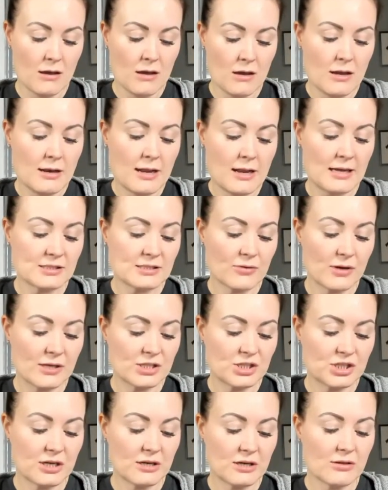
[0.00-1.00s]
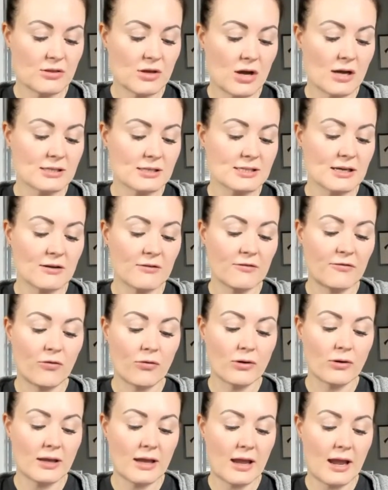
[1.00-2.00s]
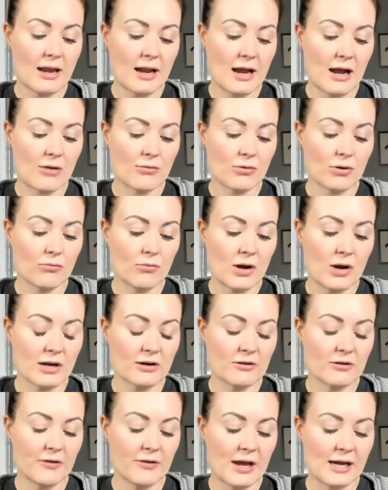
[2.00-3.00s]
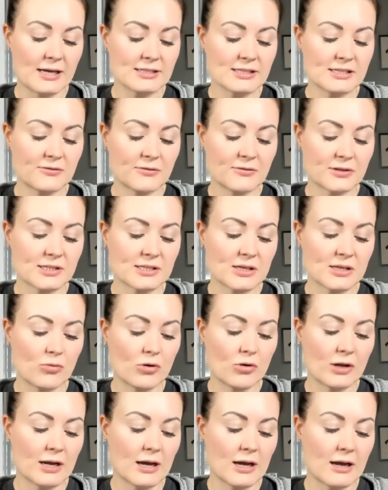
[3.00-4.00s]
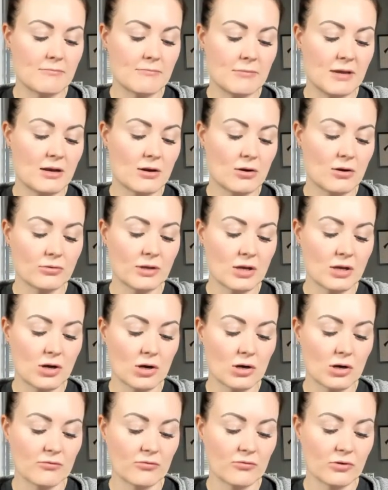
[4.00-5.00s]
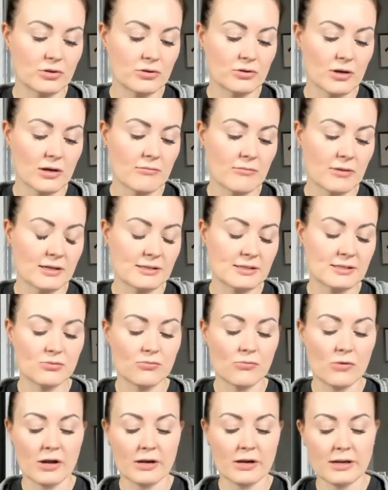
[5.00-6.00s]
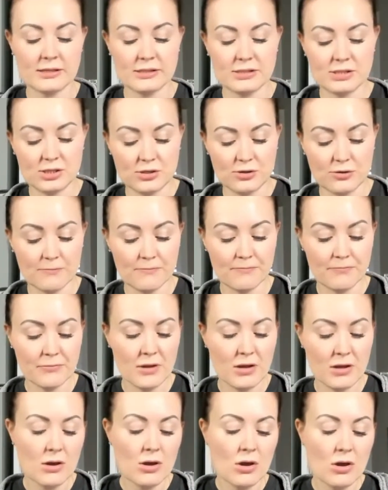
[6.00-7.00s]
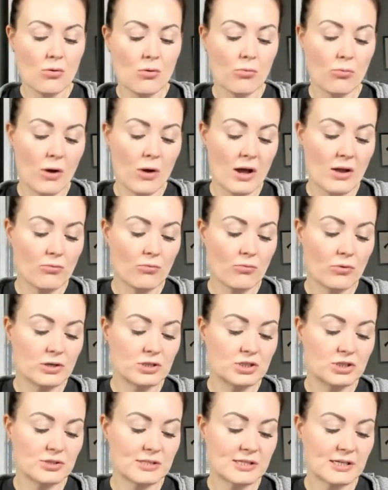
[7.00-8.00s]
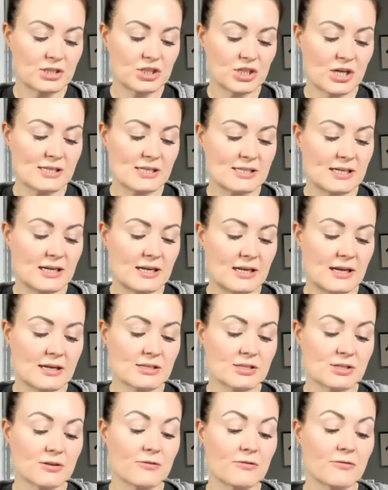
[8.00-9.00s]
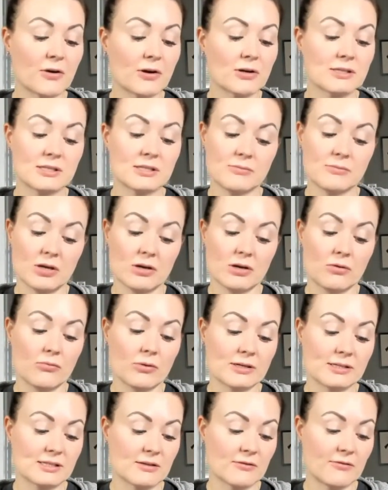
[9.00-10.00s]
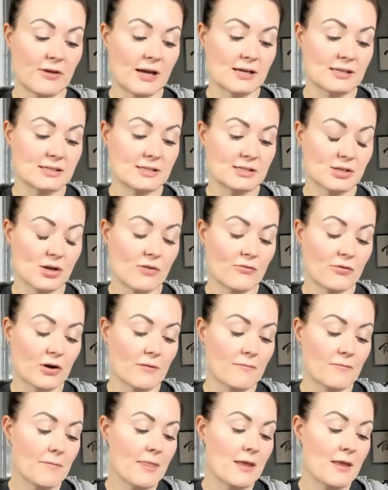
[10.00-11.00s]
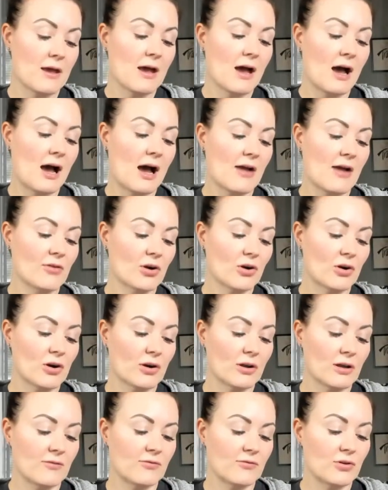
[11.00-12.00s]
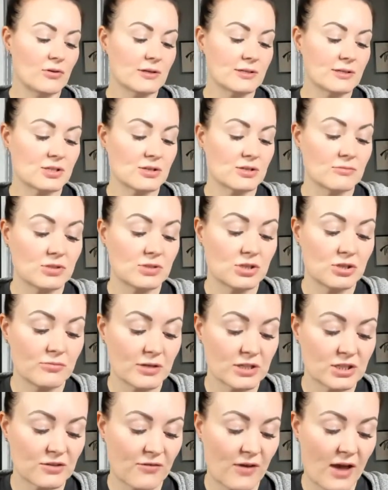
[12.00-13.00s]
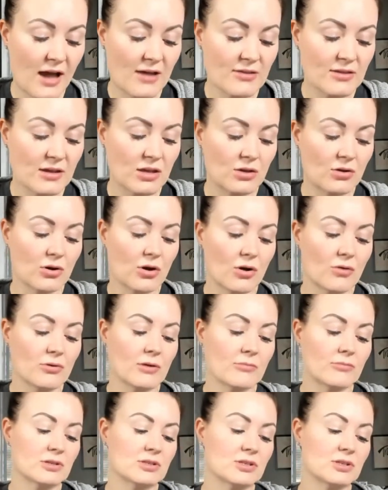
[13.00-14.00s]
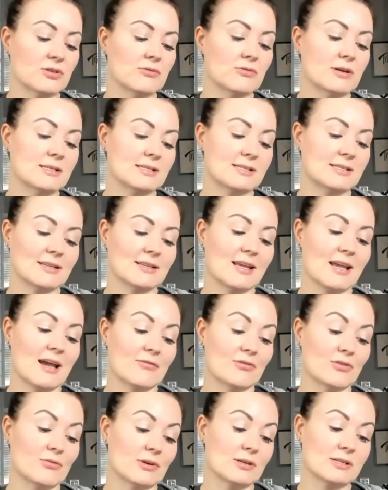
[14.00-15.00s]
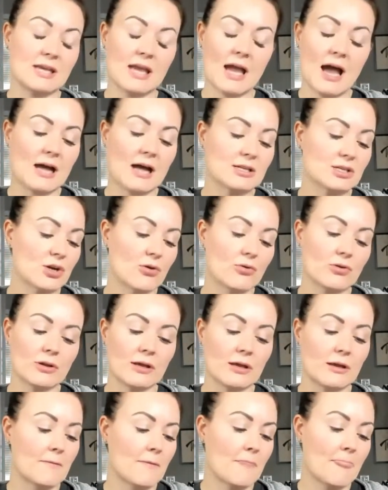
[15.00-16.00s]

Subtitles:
Next question, thoughts on a 48-hour water fast for someone on meat-only carnivore during months 1 and 2. What would you suggest eating as your first meal once the fast is over? I've heard if you consume too much fat that you'll go number 2 instantly afterwards. Yeah, totally.